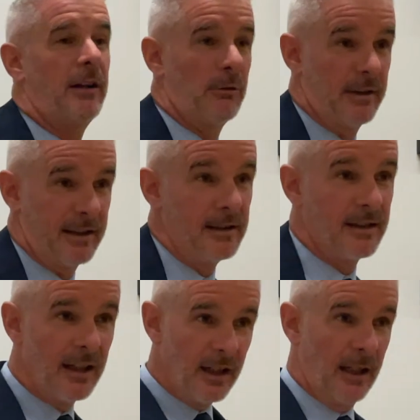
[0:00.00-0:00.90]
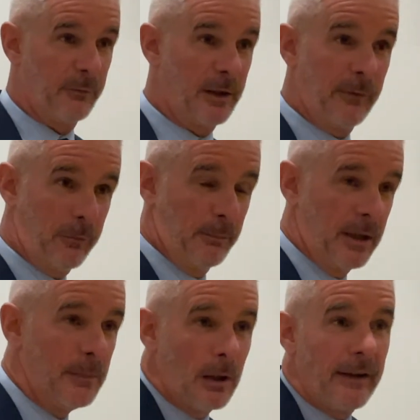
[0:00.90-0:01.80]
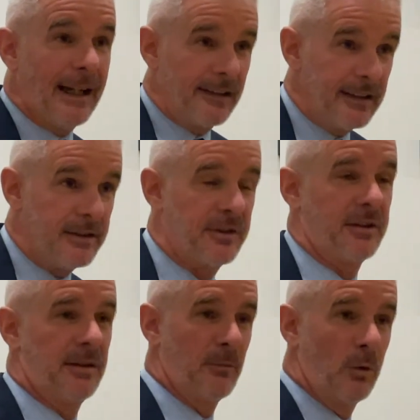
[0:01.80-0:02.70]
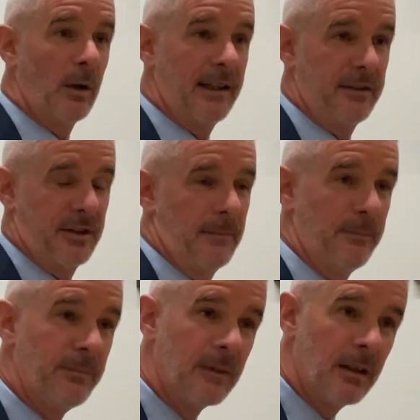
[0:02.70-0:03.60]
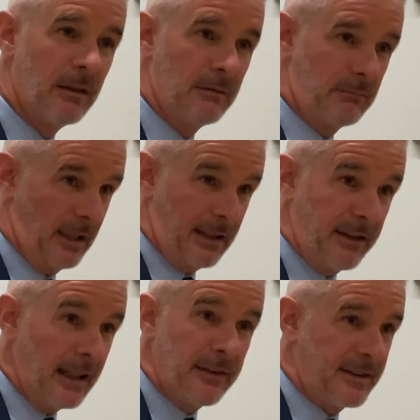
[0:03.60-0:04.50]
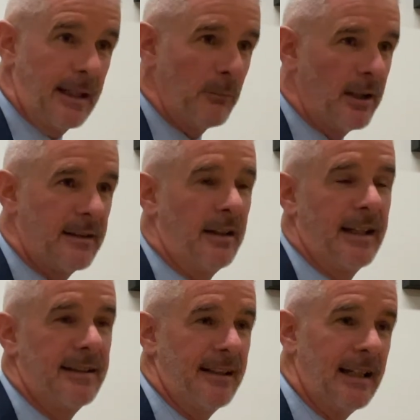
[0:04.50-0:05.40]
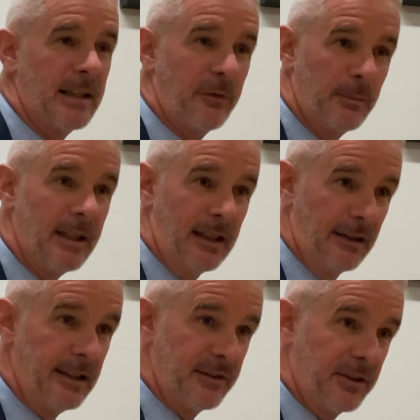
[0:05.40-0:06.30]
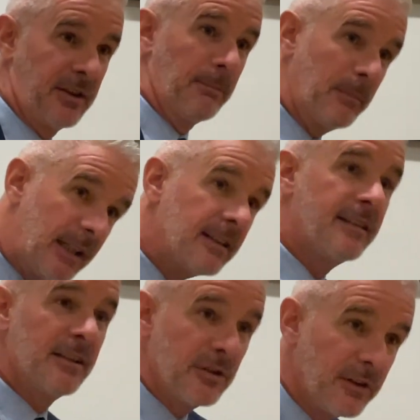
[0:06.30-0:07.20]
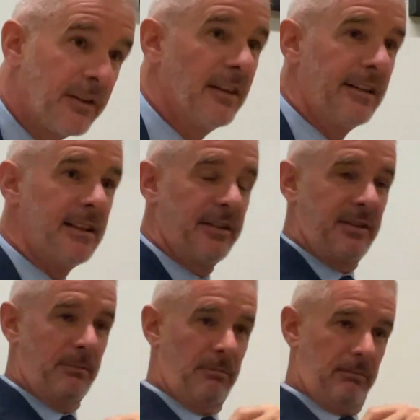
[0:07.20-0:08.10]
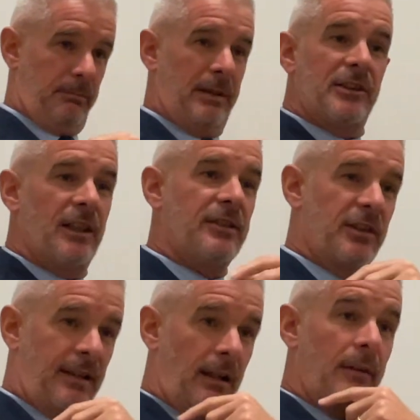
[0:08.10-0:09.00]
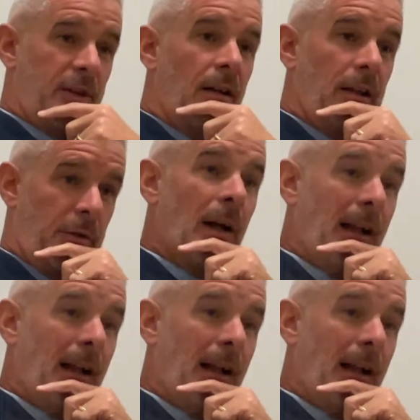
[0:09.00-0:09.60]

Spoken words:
priorities, and for different people that leads to some quite in the same way as I guess it has for me, it leads to some big decisions that lead to some big changes in lifestyle as